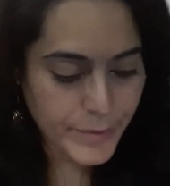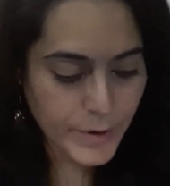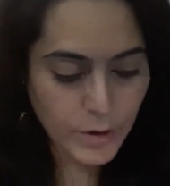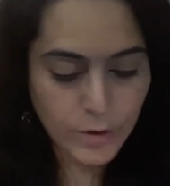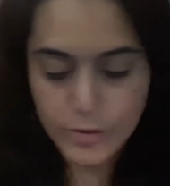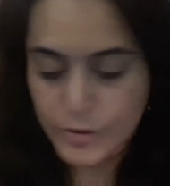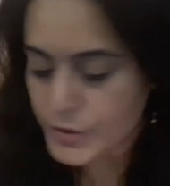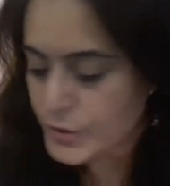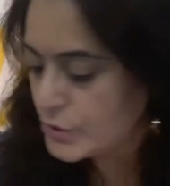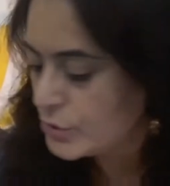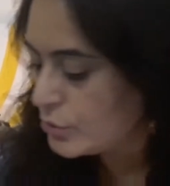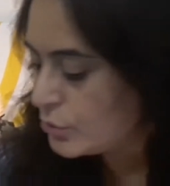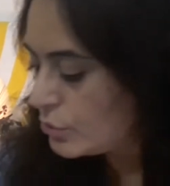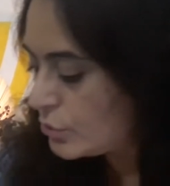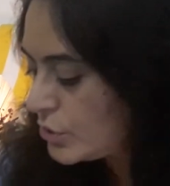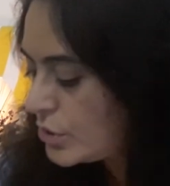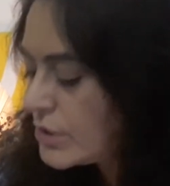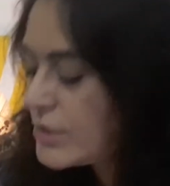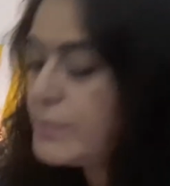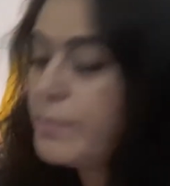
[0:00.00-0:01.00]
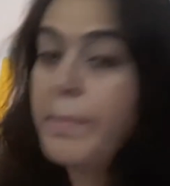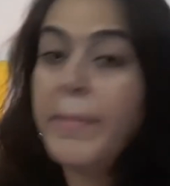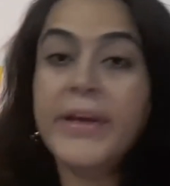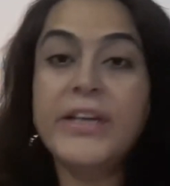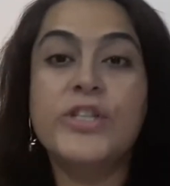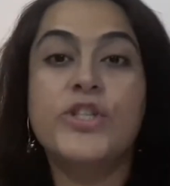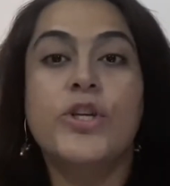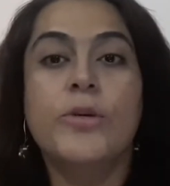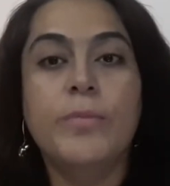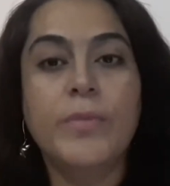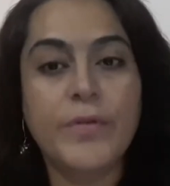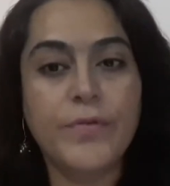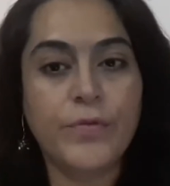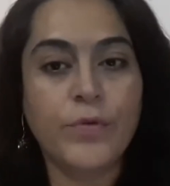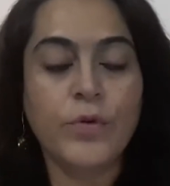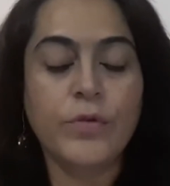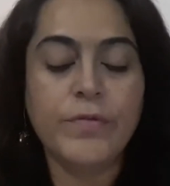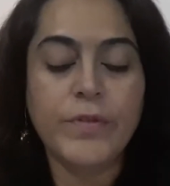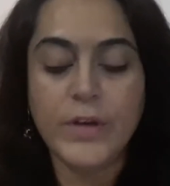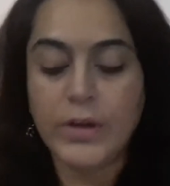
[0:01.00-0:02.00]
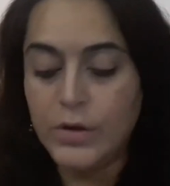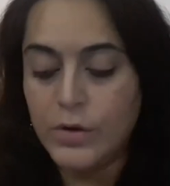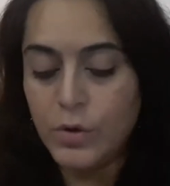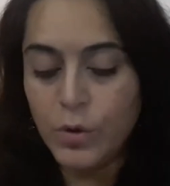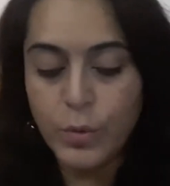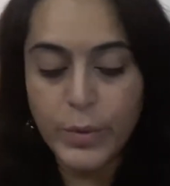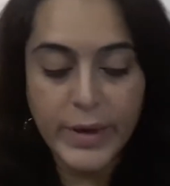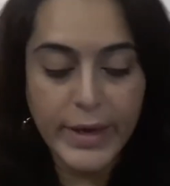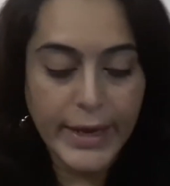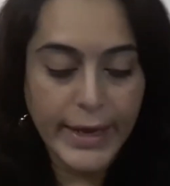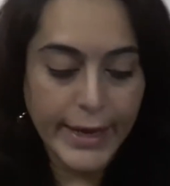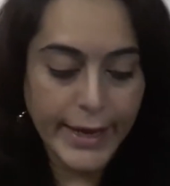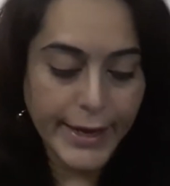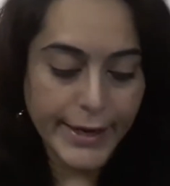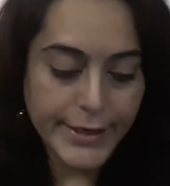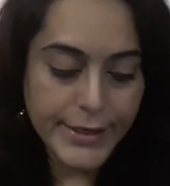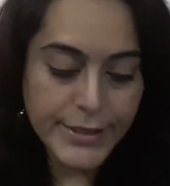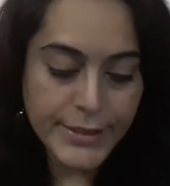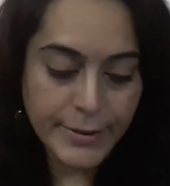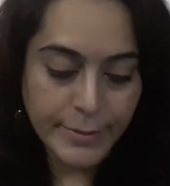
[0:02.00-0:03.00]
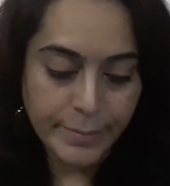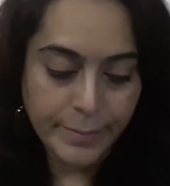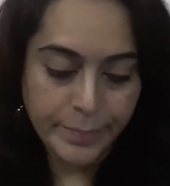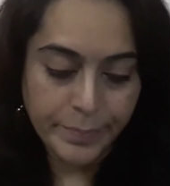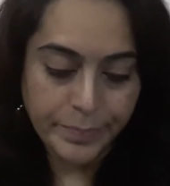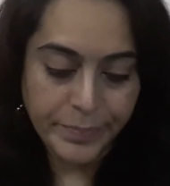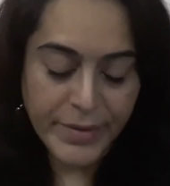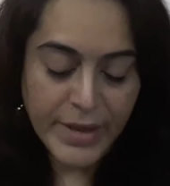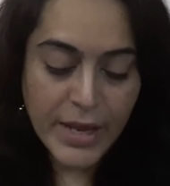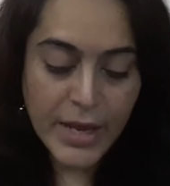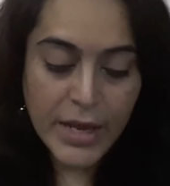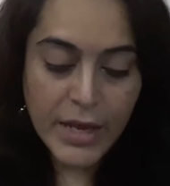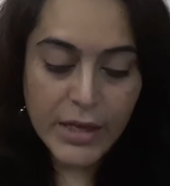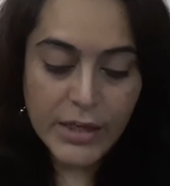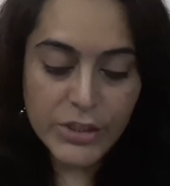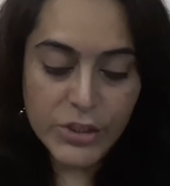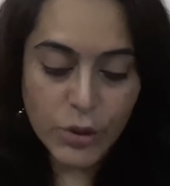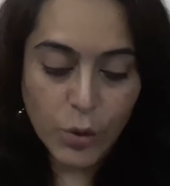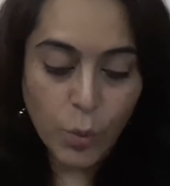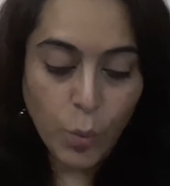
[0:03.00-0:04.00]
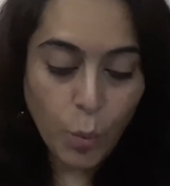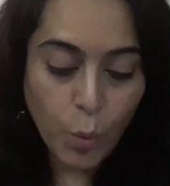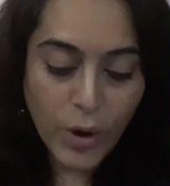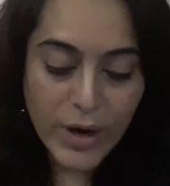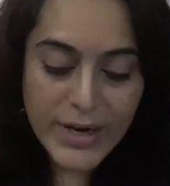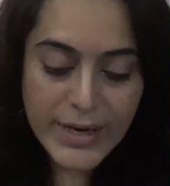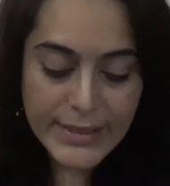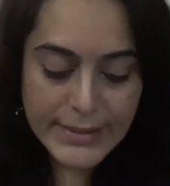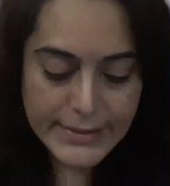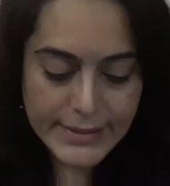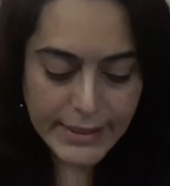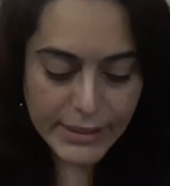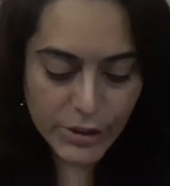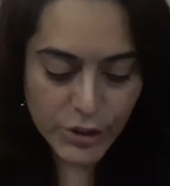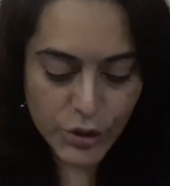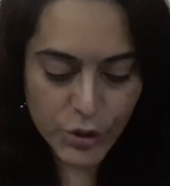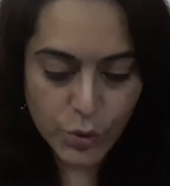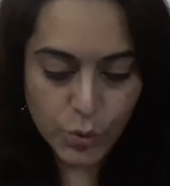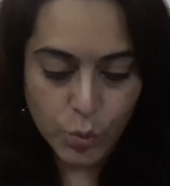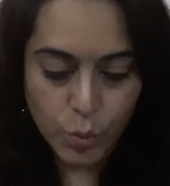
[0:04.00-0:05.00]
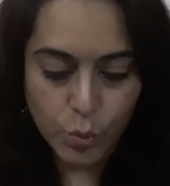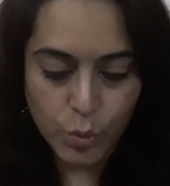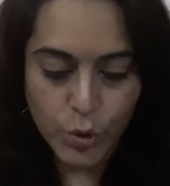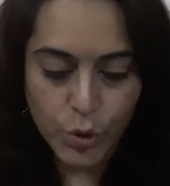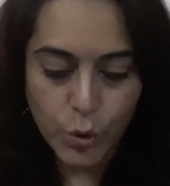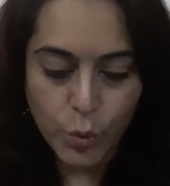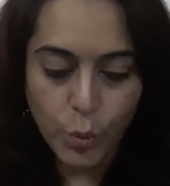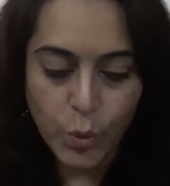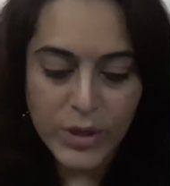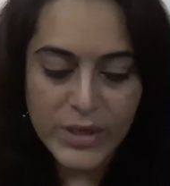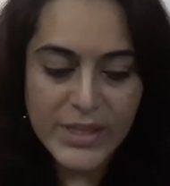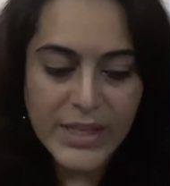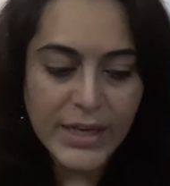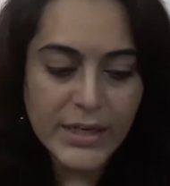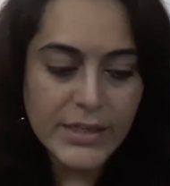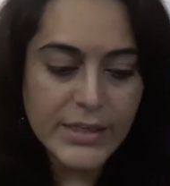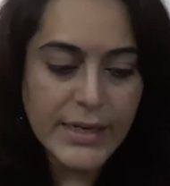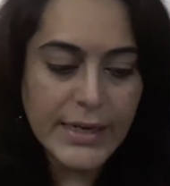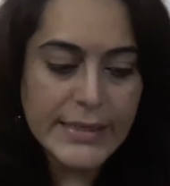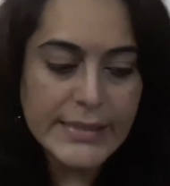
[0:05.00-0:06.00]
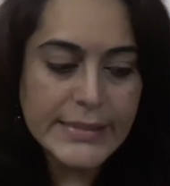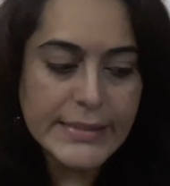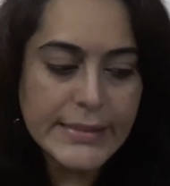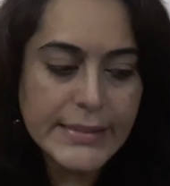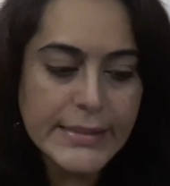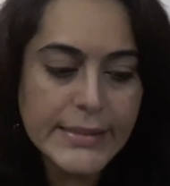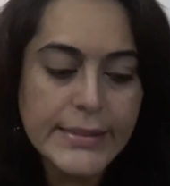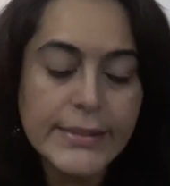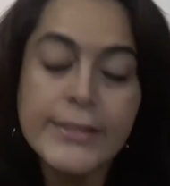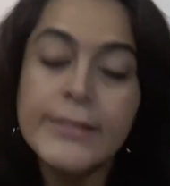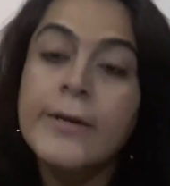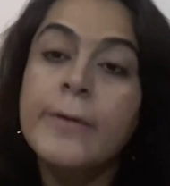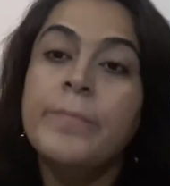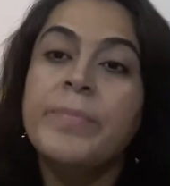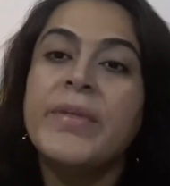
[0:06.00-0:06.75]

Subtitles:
also just mention before we go ahead. So what does that do? What that does is